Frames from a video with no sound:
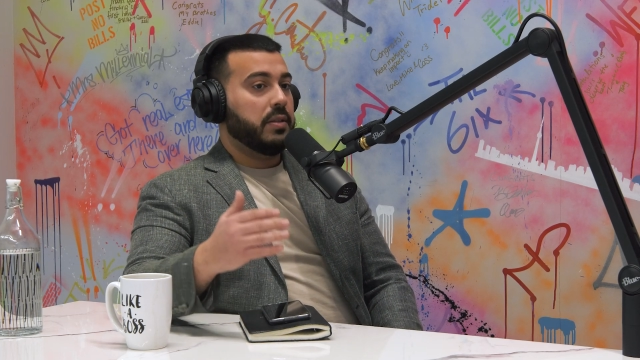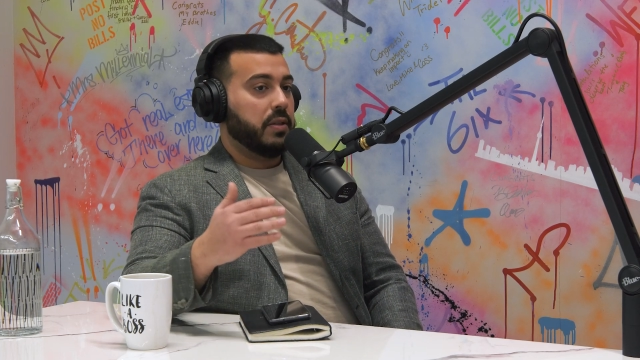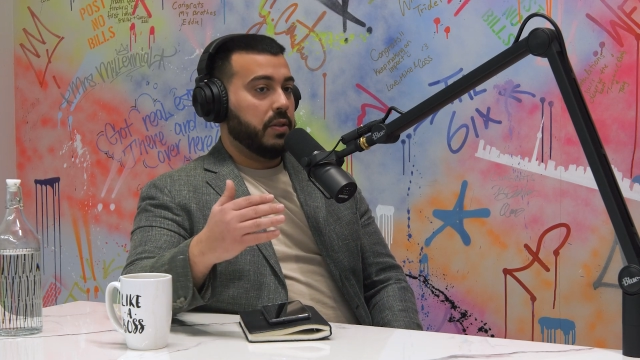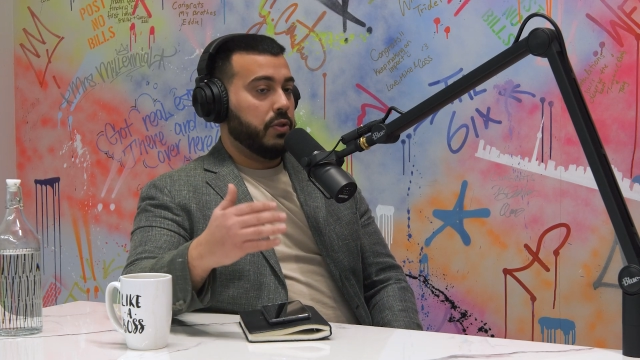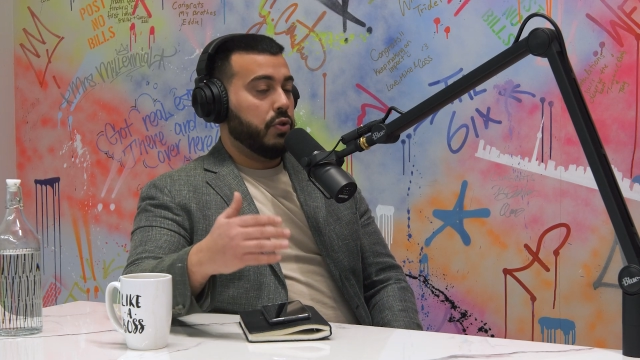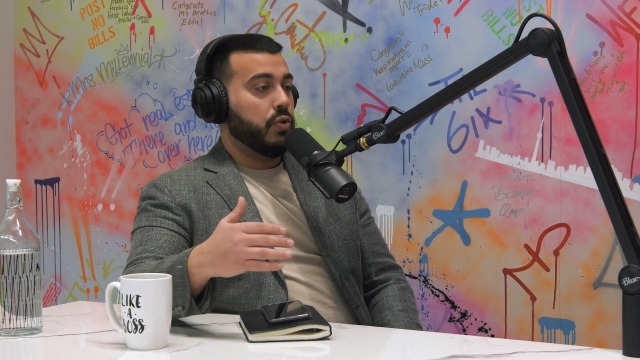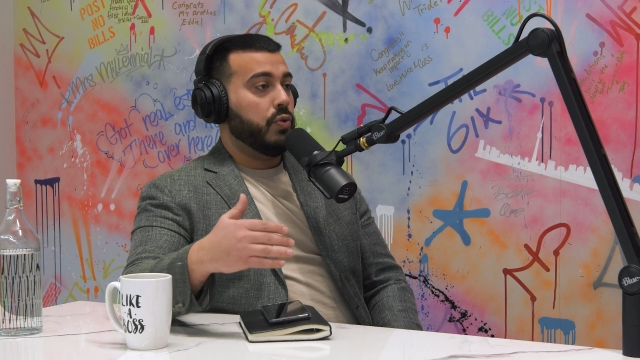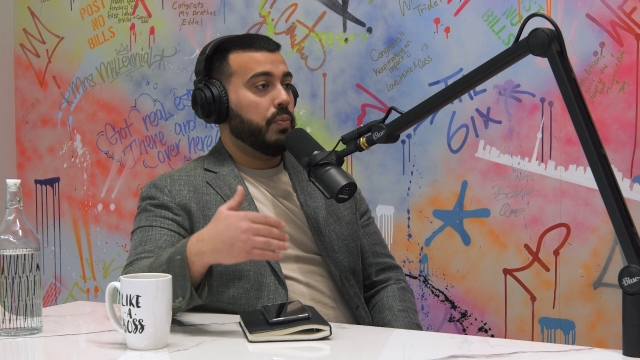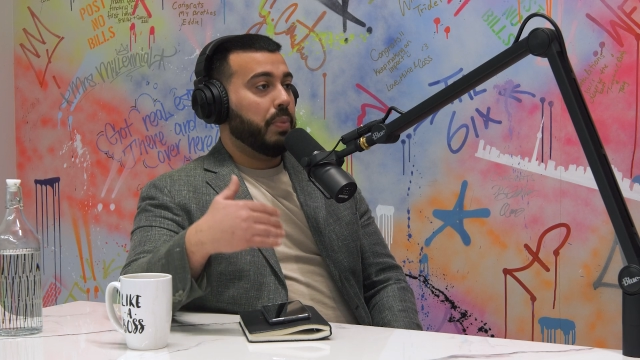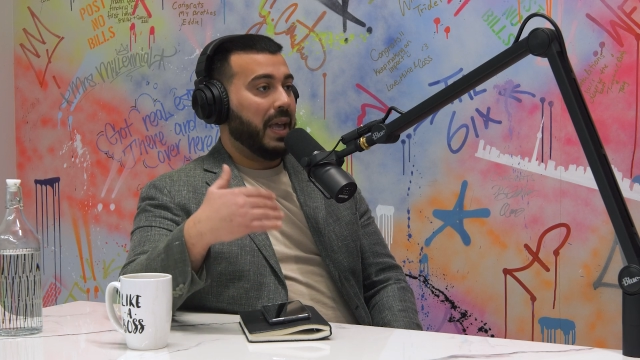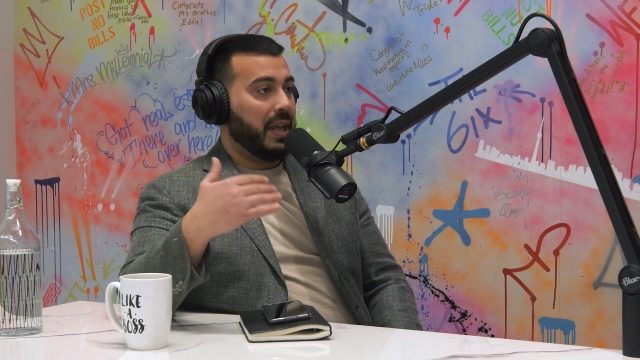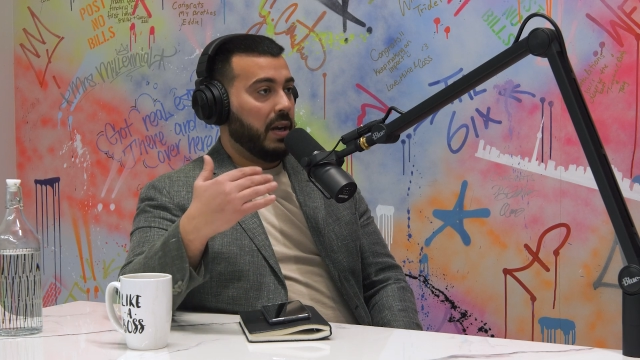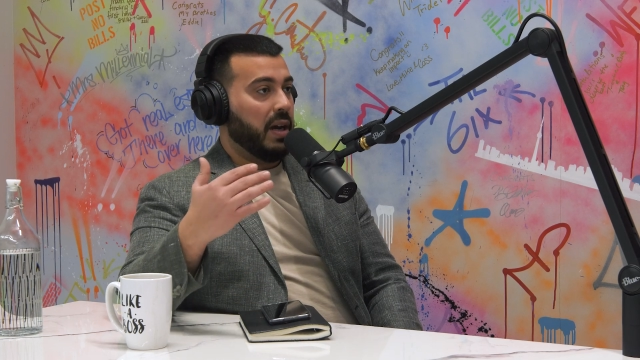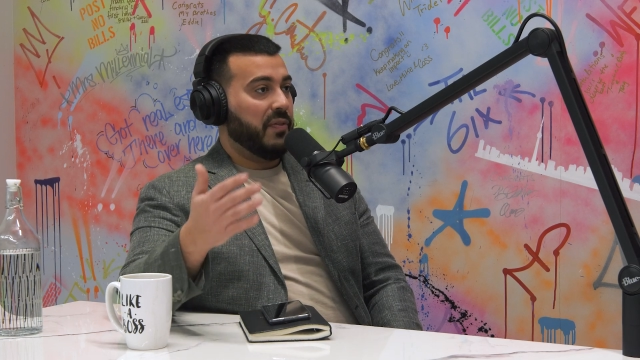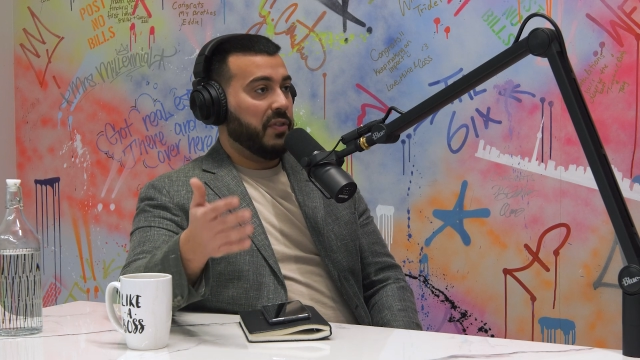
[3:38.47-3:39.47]
till you
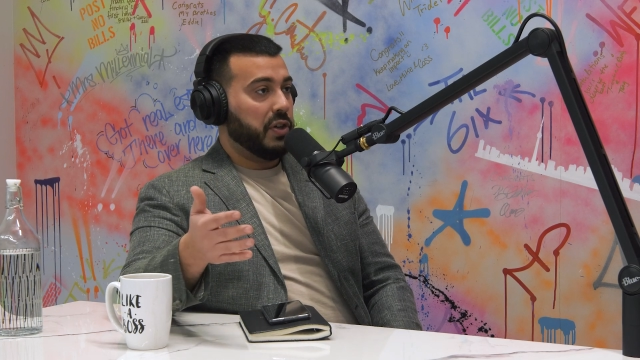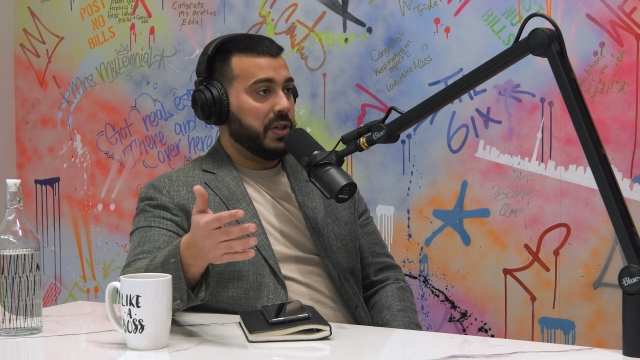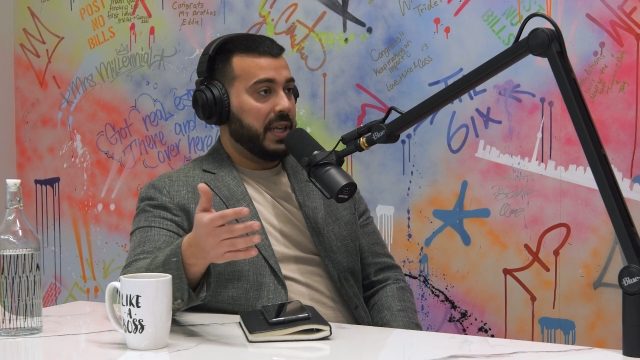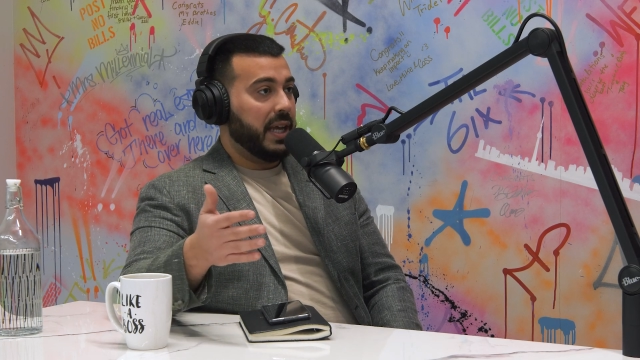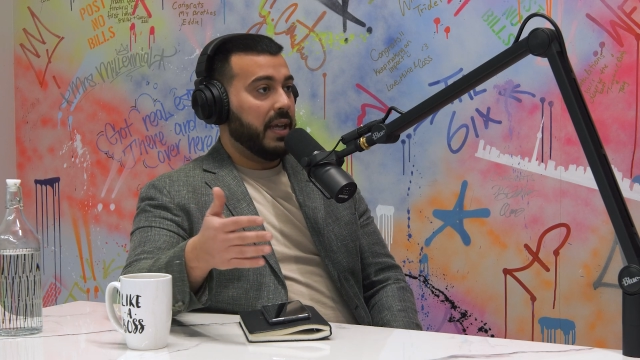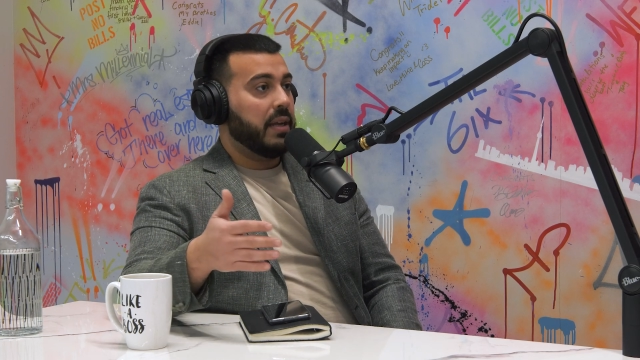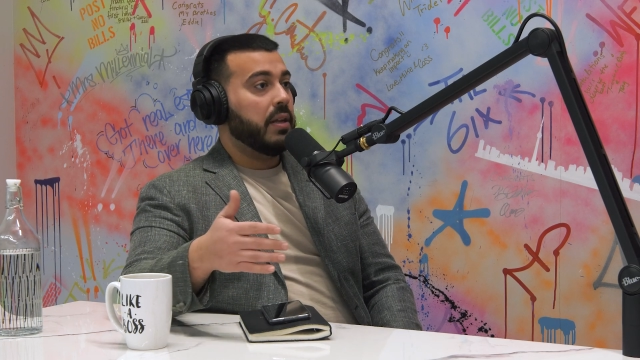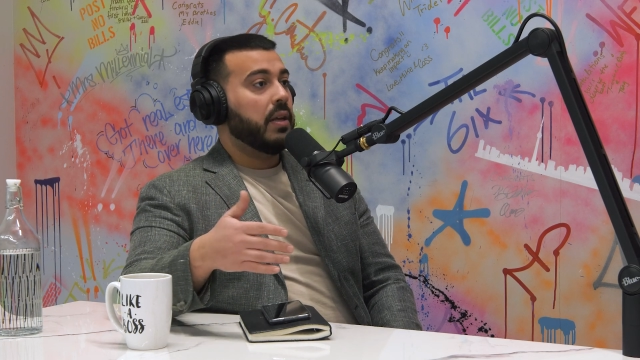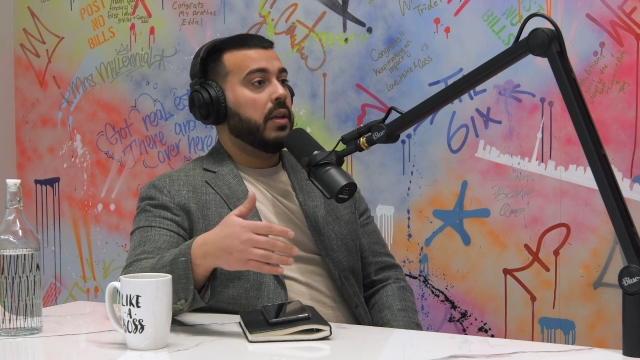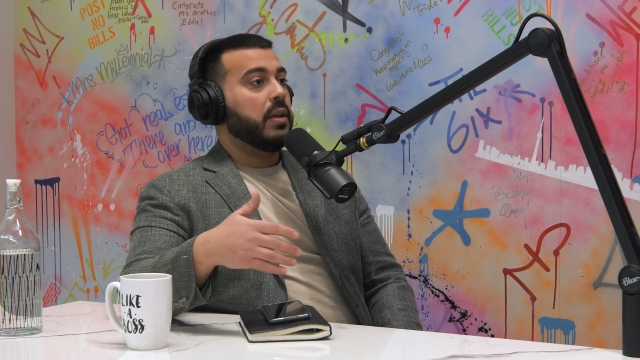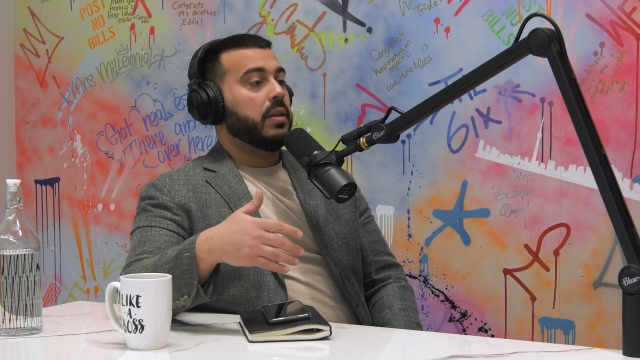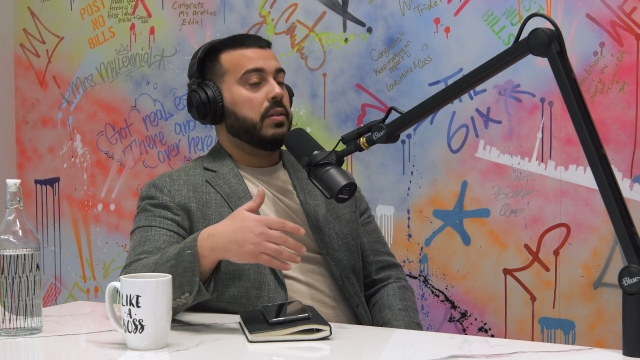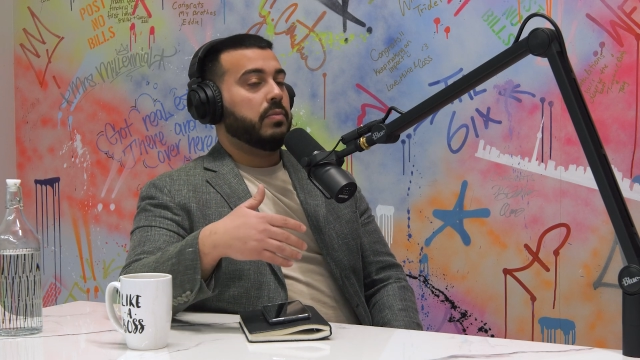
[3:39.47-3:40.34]
paid off your debt,